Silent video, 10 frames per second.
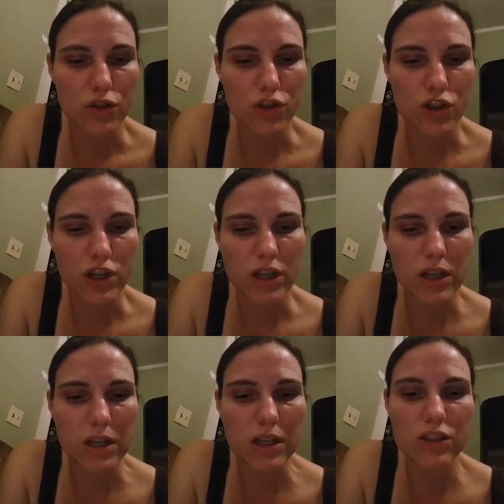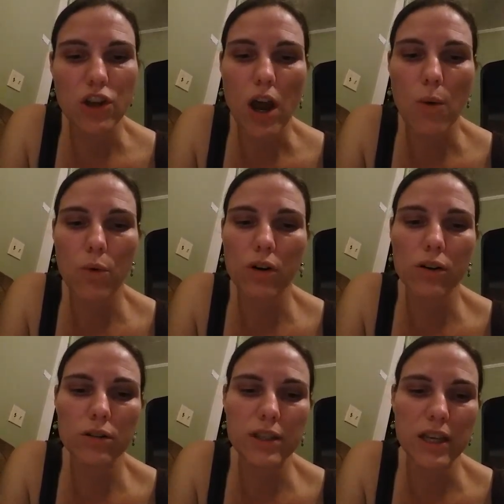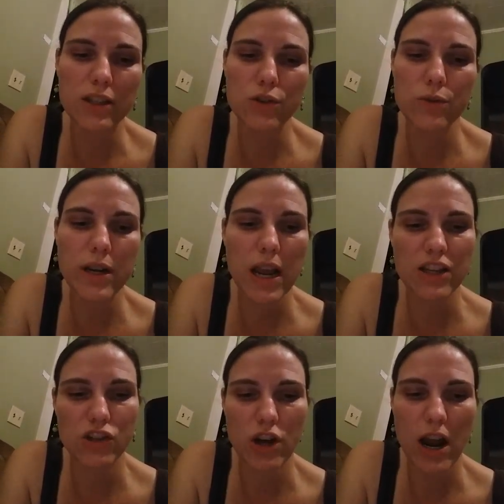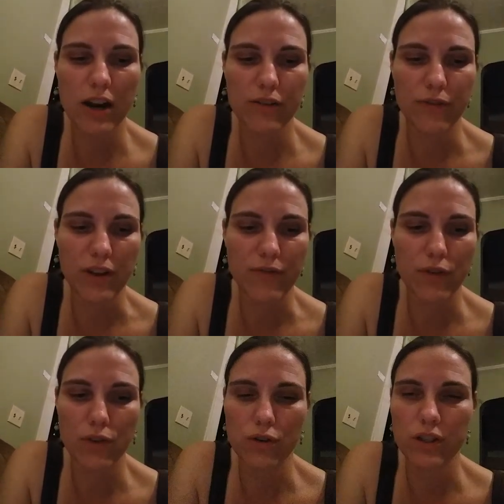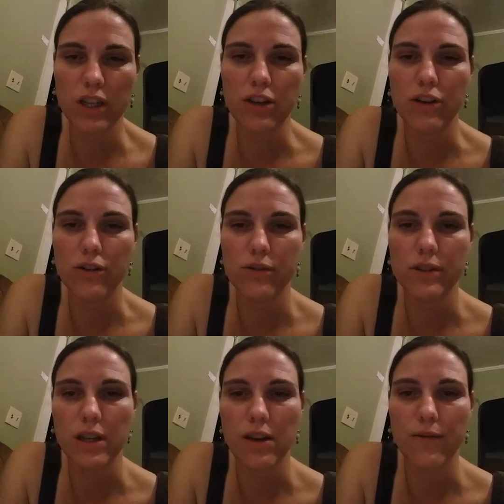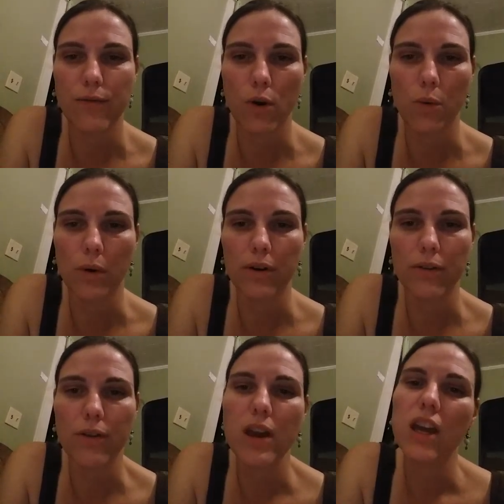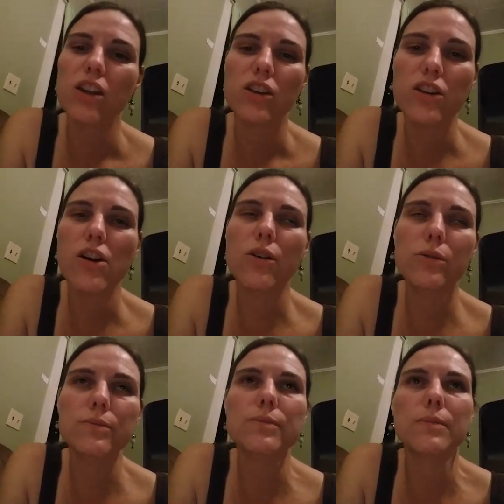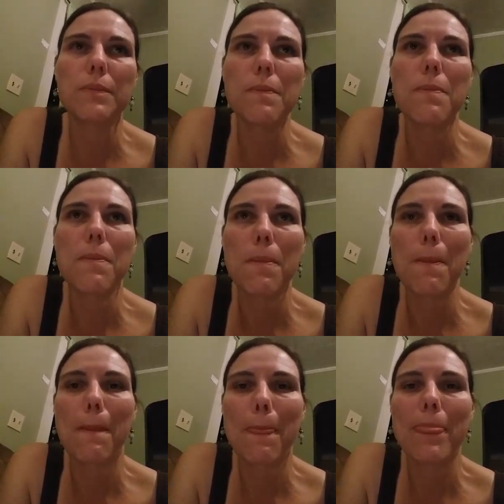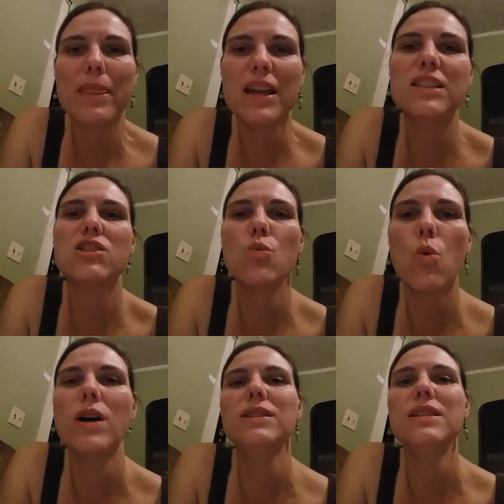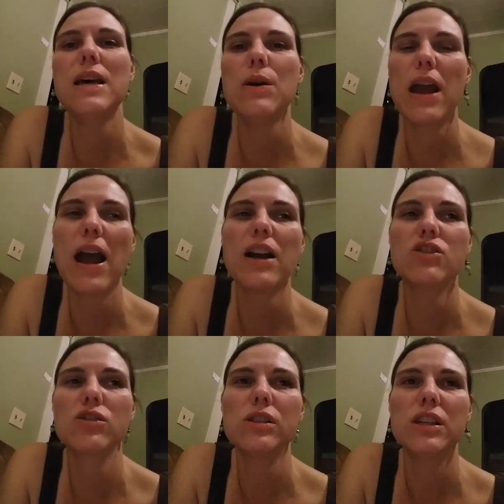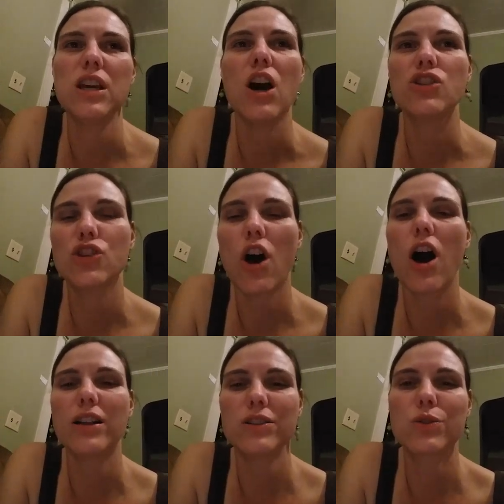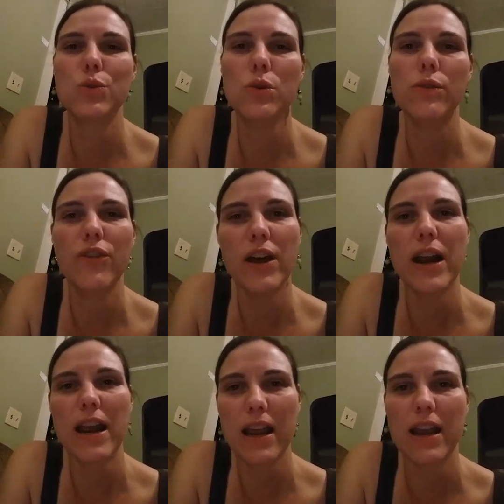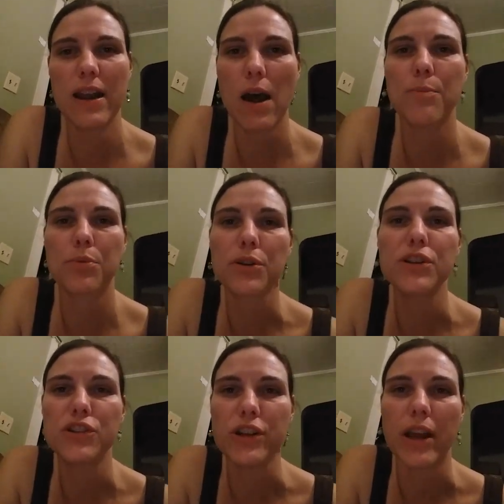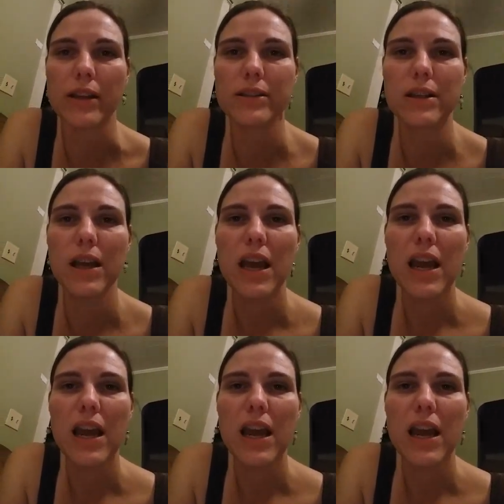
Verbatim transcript: She taught world history and geography for 13 years in Fort Worth. You know, it's the ones that actually taught school that I can appreciate